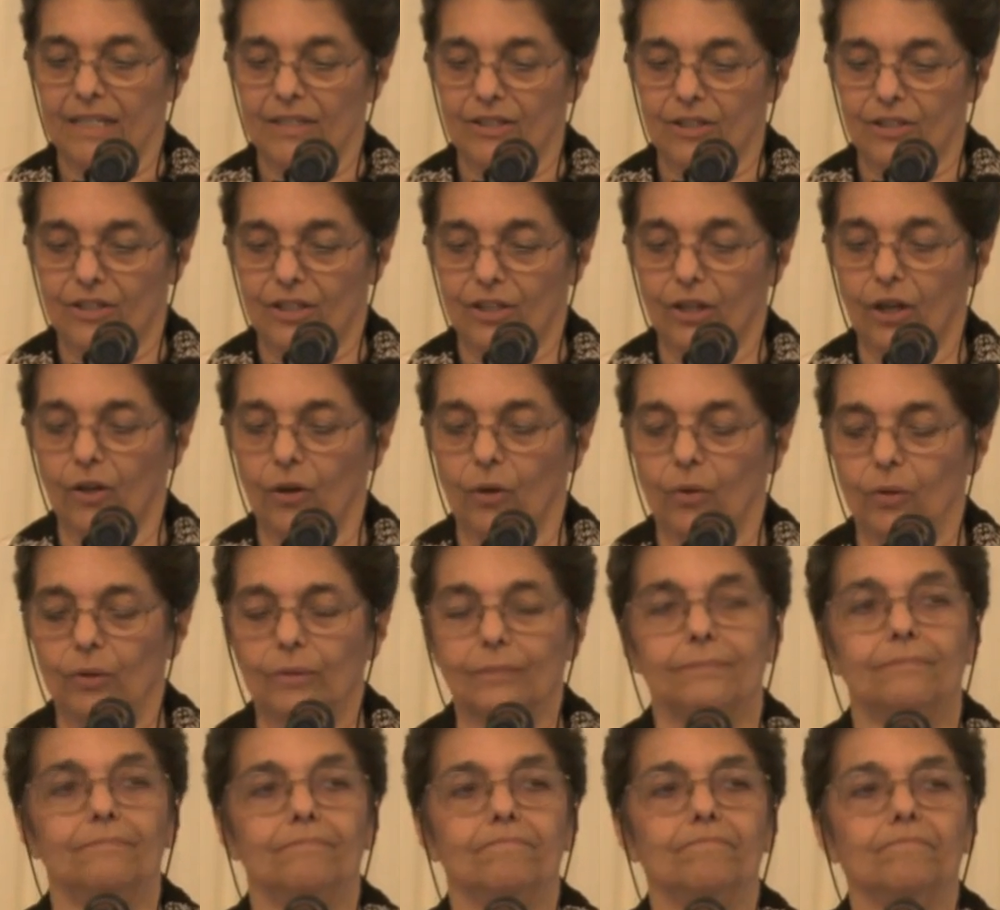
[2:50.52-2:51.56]

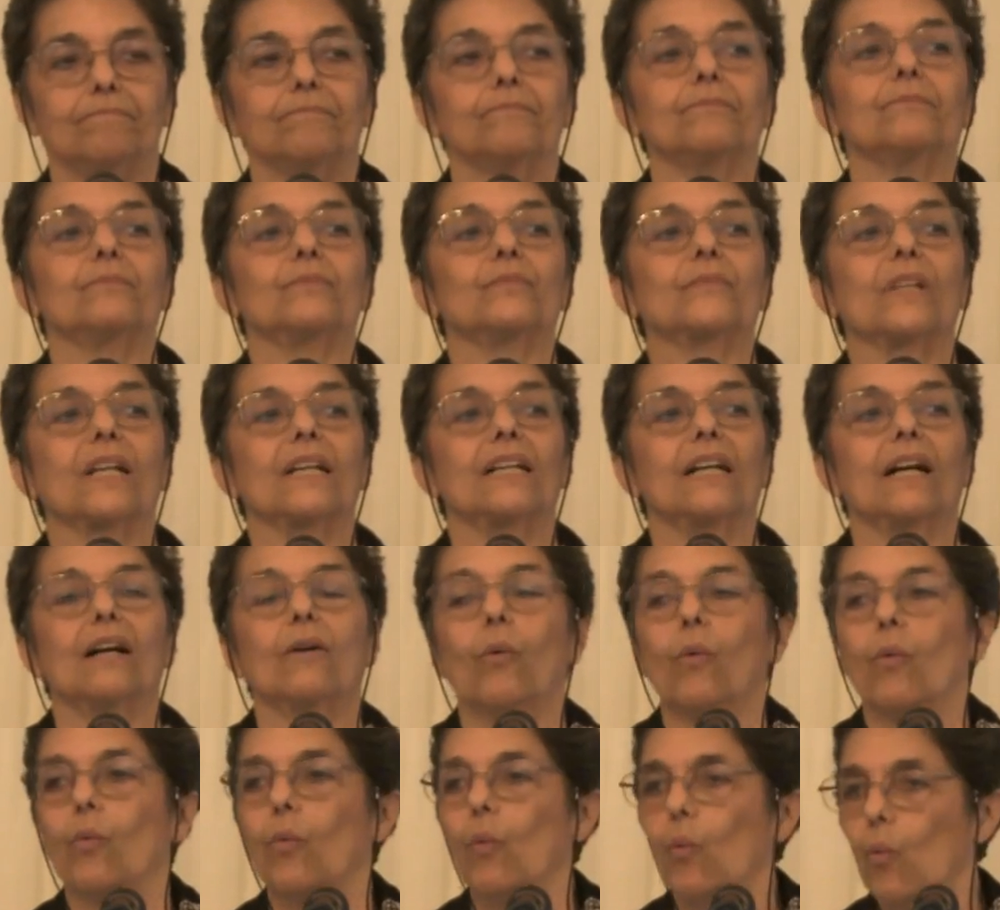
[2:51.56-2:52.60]
So,
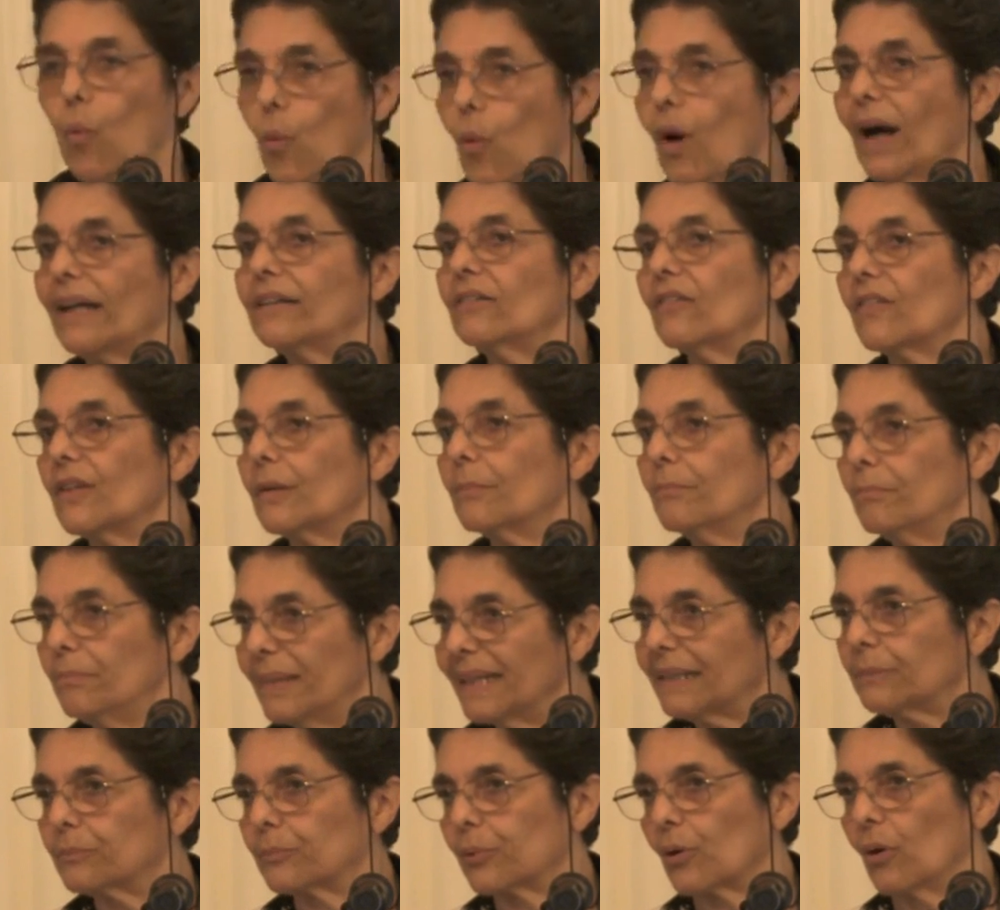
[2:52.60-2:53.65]
one of the
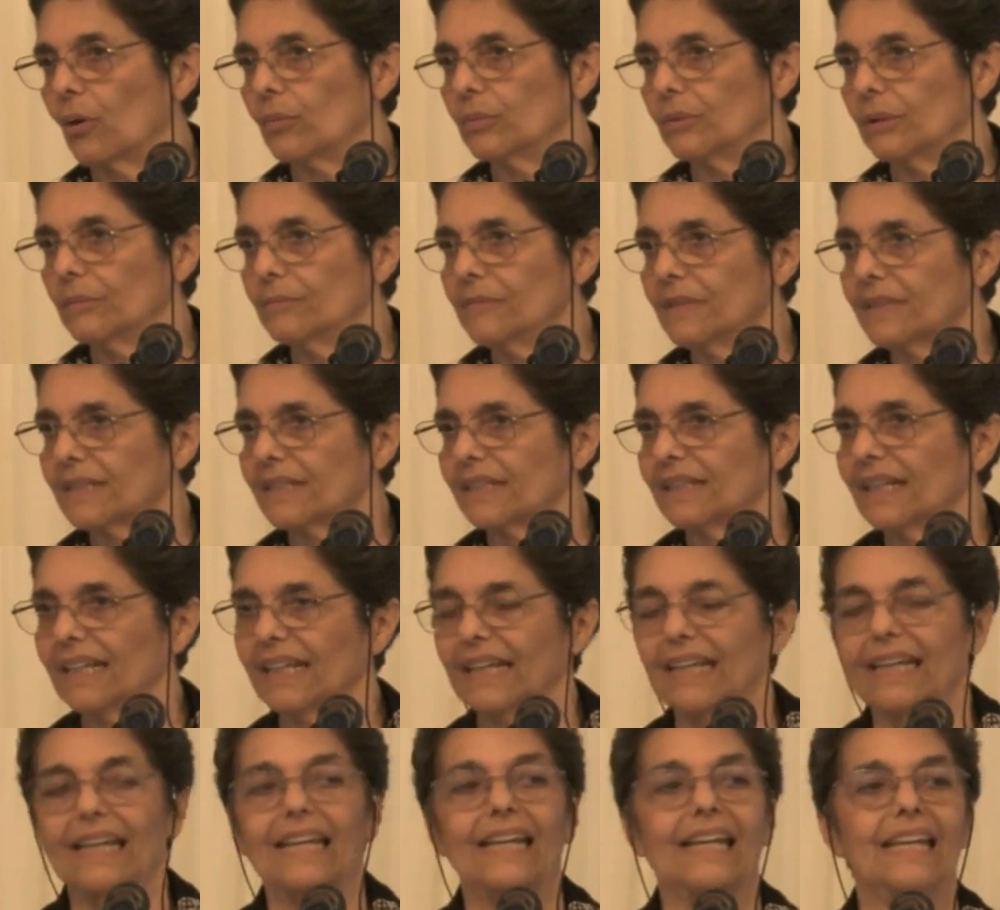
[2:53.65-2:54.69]
big problems
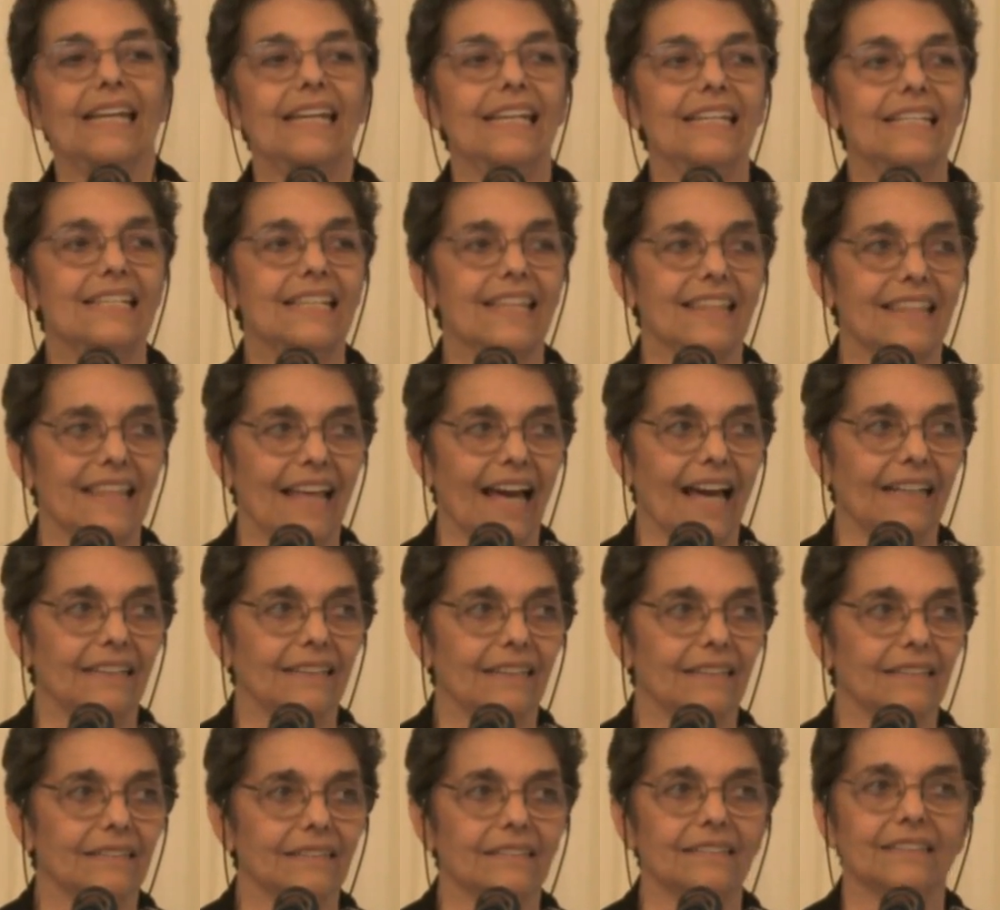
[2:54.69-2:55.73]
is that
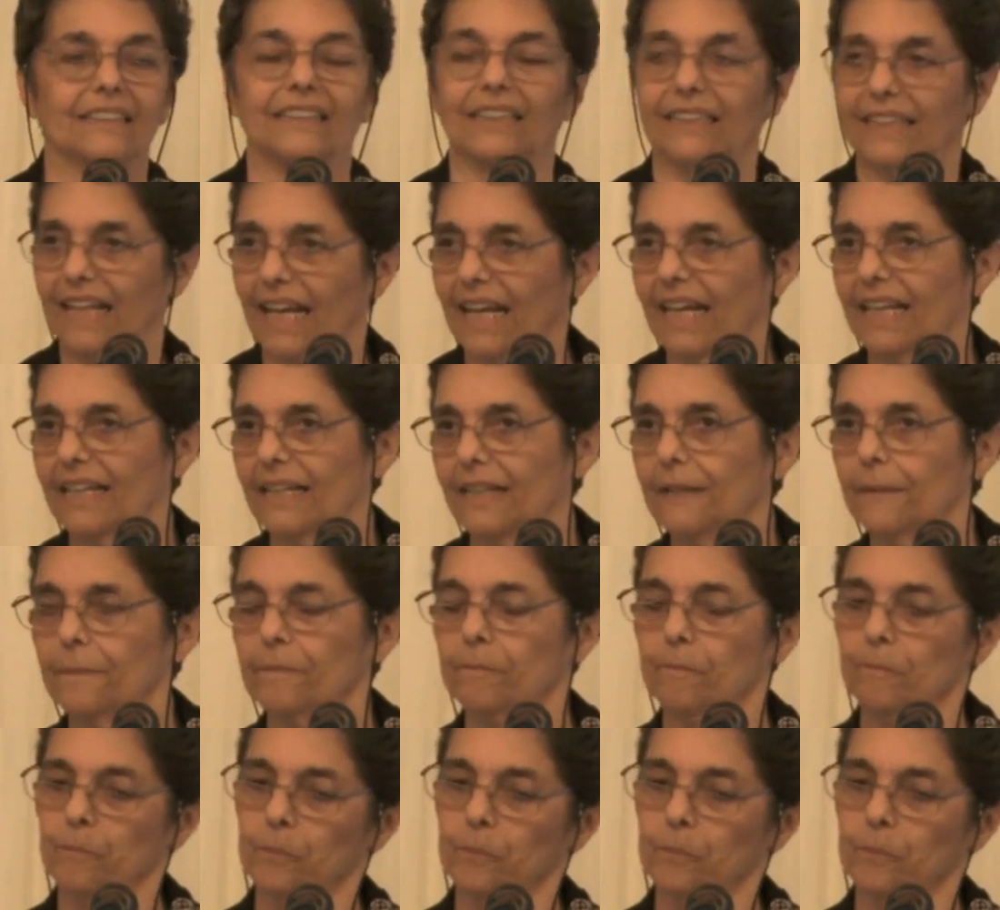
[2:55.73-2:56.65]
today